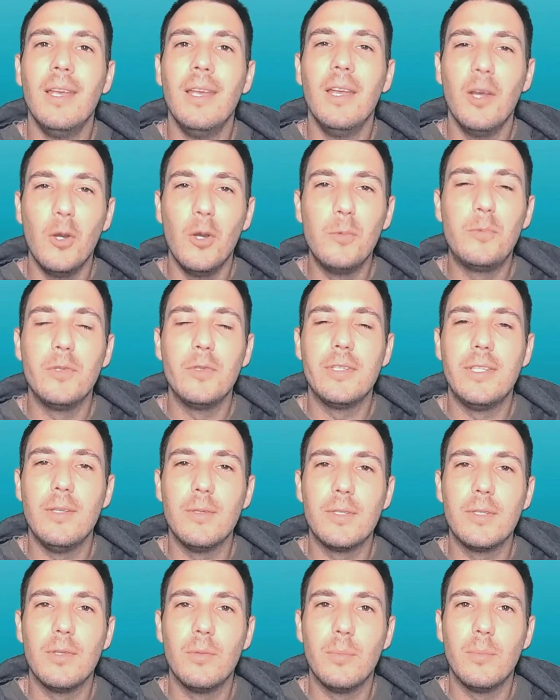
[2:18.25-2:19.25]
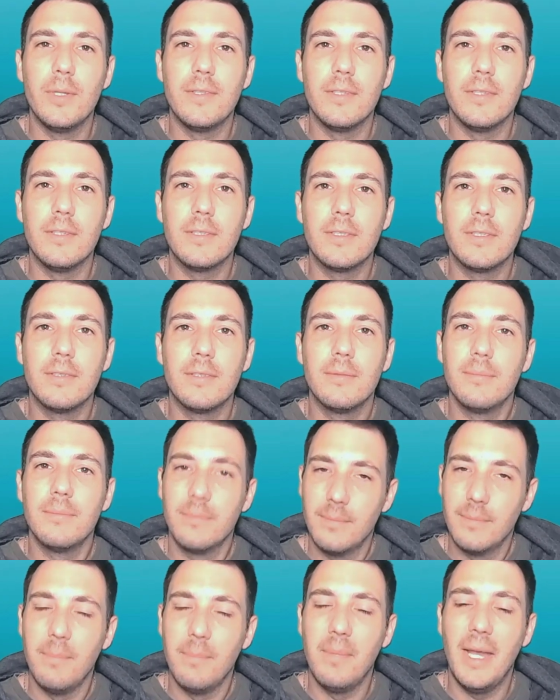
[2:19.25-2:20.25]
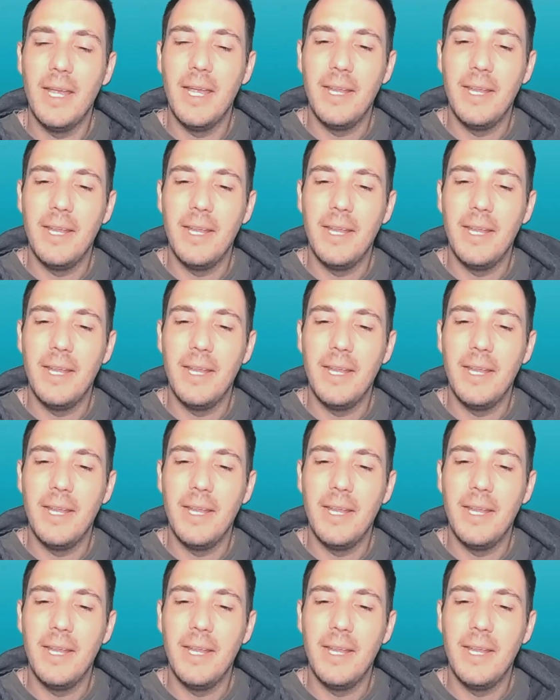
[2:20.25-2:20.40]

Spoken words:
Hope to see you soon with us. Bye.